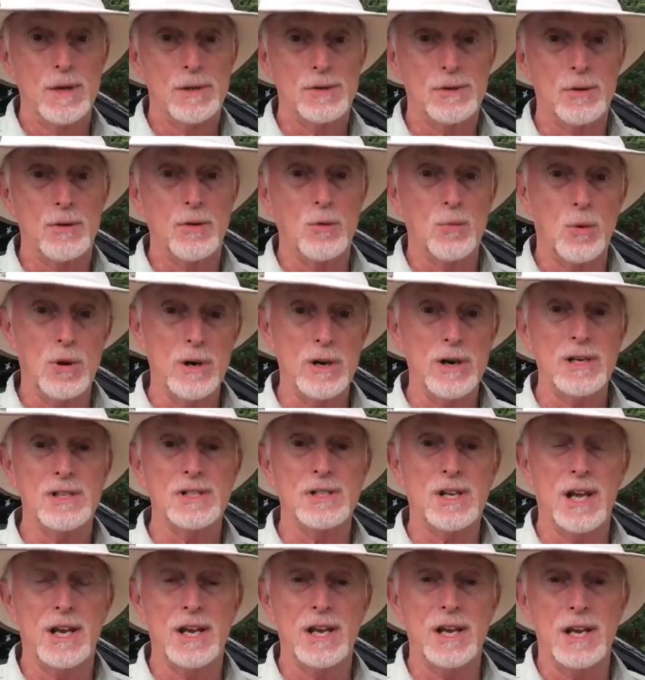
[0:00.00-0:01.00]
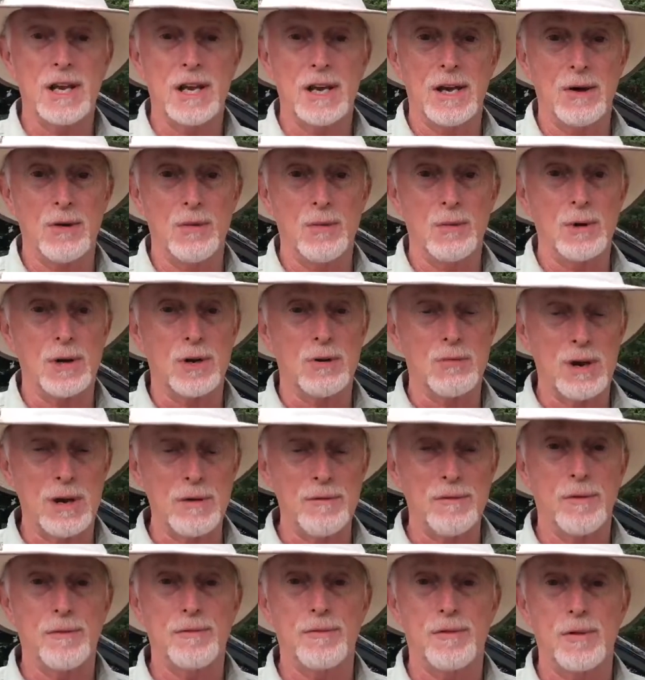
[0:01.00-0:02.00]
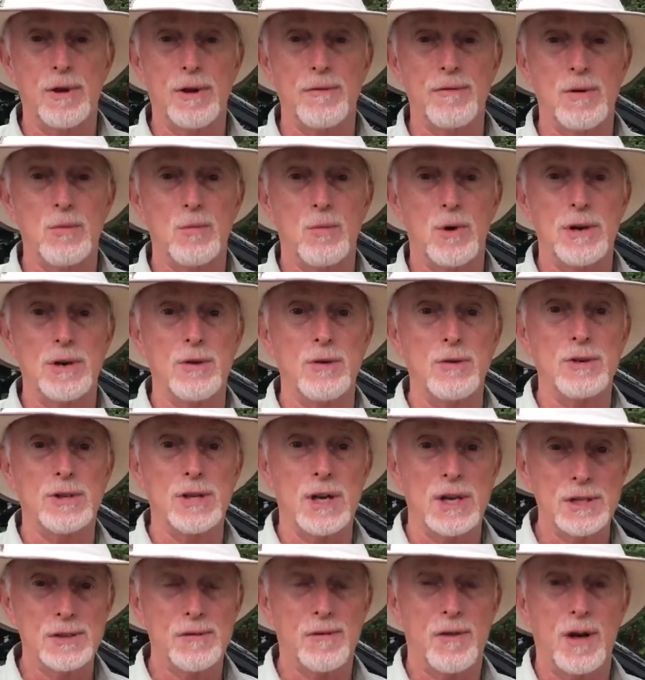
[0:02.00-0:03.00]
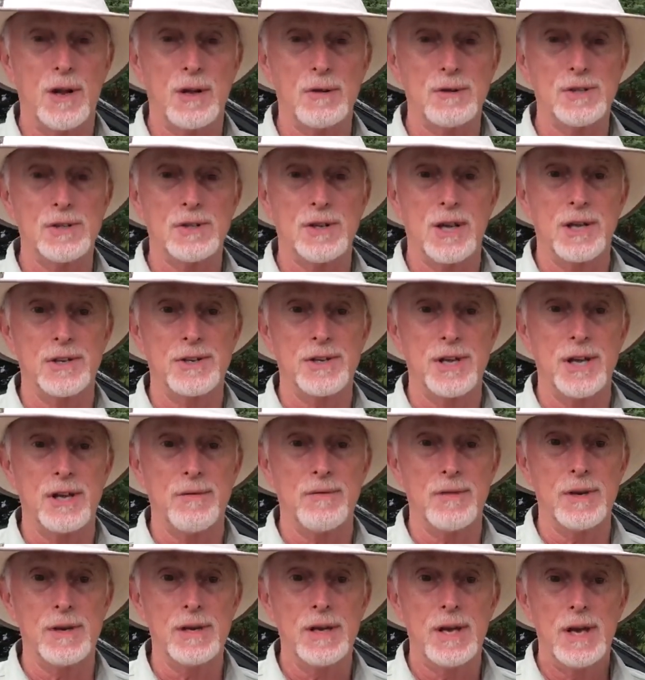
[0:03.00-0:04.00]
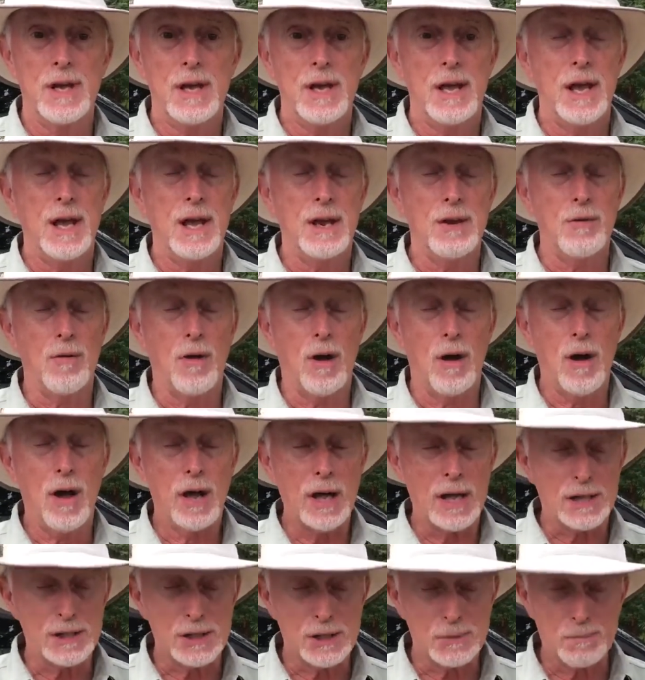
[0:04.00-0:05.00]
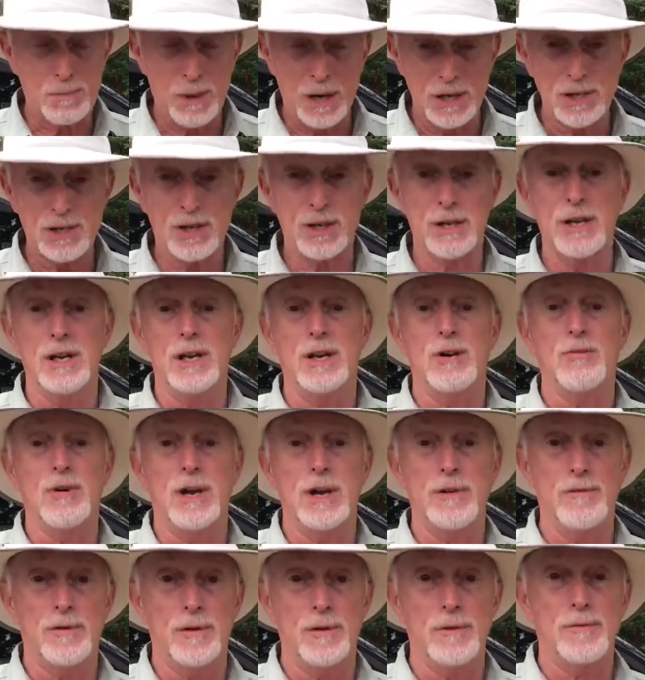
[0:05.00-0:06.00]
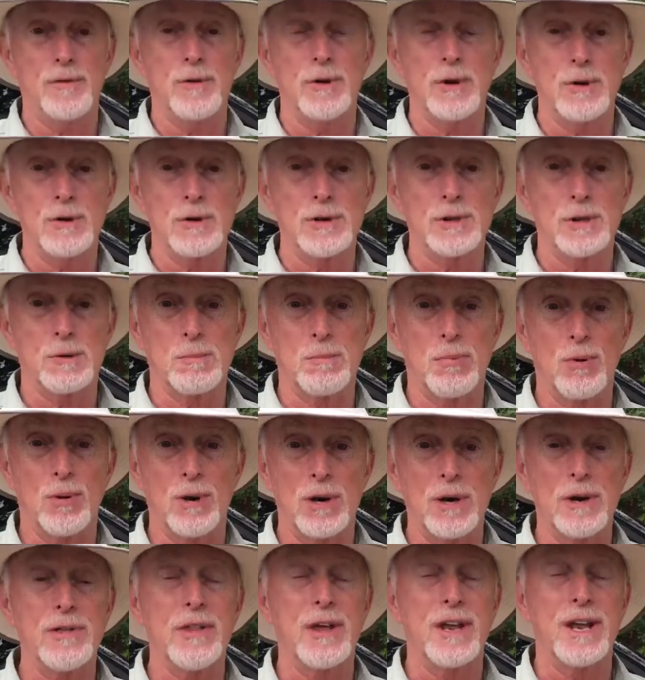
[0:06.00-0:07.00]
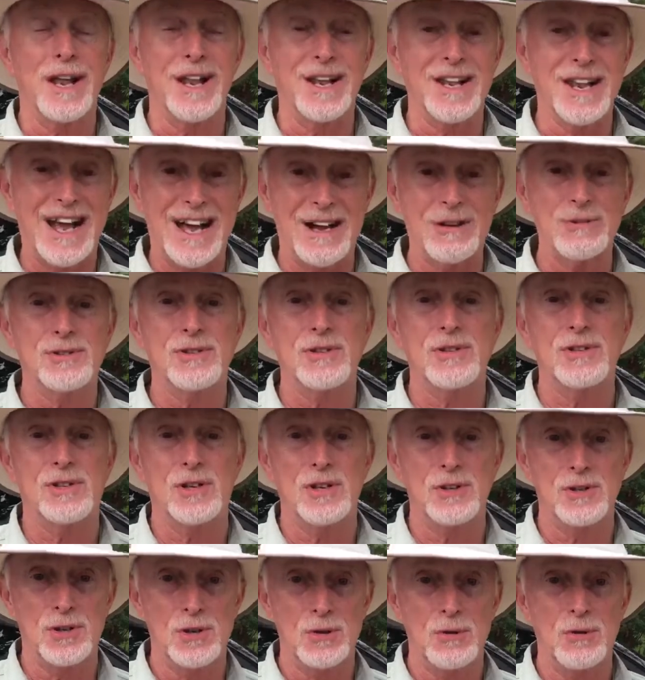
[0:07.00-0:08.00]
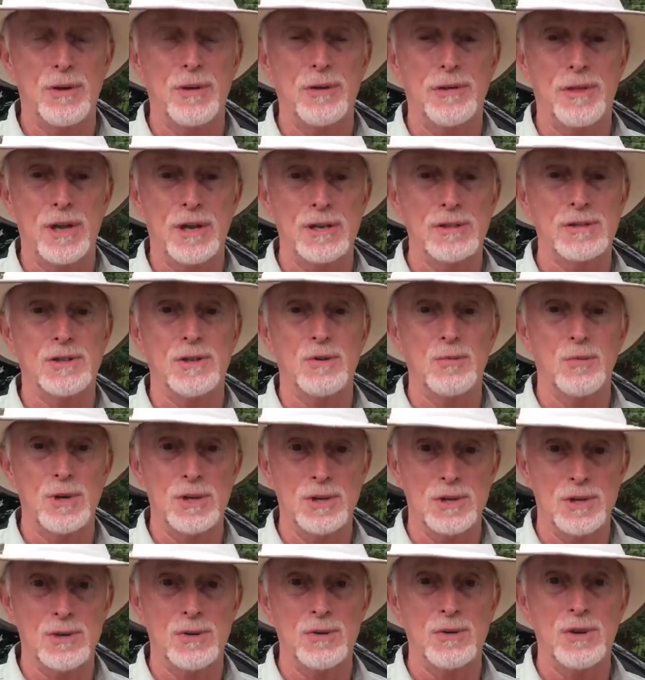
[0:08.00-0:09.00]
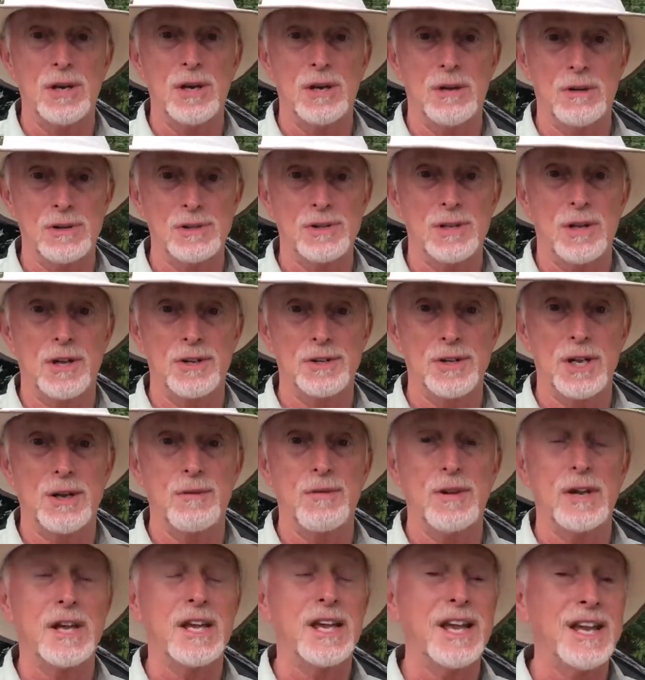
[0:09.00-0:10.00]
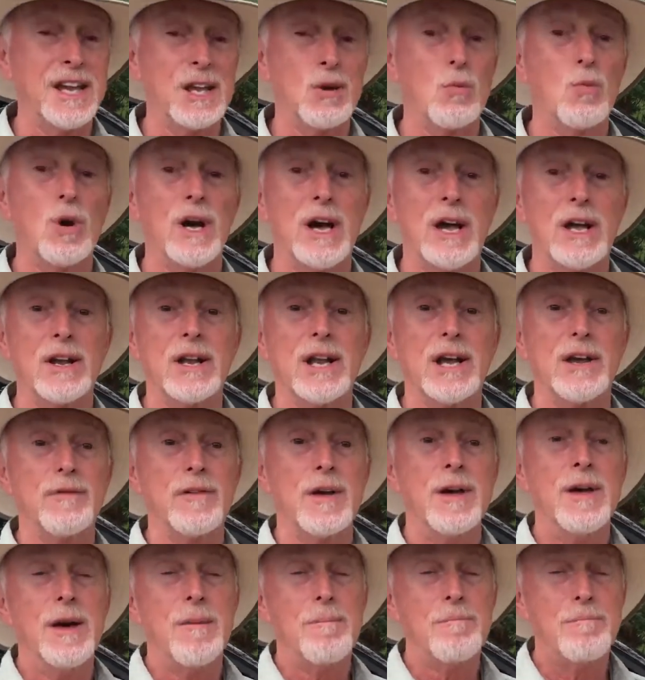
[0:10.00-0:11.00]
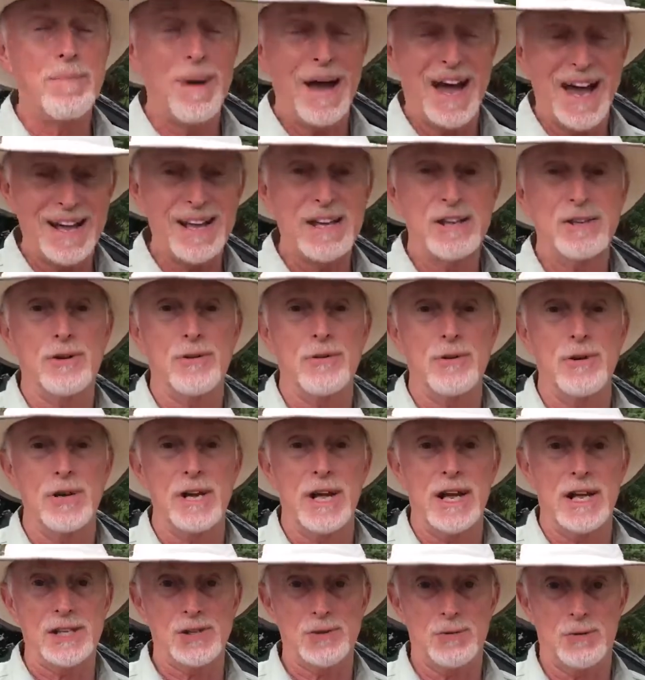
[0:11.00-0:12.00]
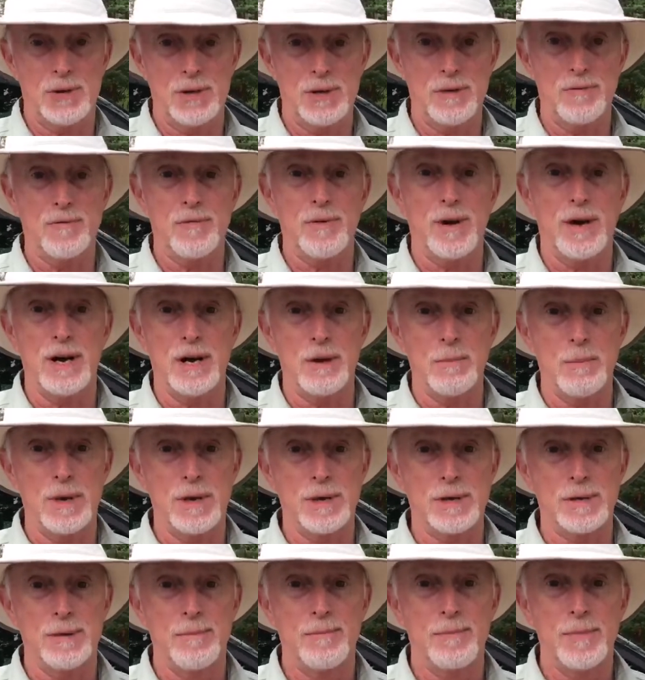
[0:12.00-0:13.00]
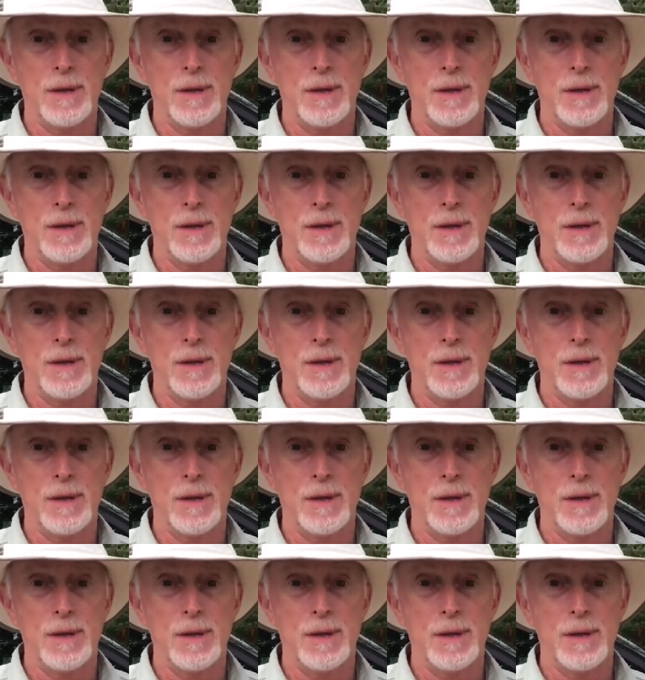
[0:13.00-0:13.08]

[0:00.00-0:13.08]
So the word is getting out. We're grateful for everyone who does follow Salthaven, and especially grateful for your support that allows us to do the things that we do here at Salthaven and getting wildlife back into their natural environment.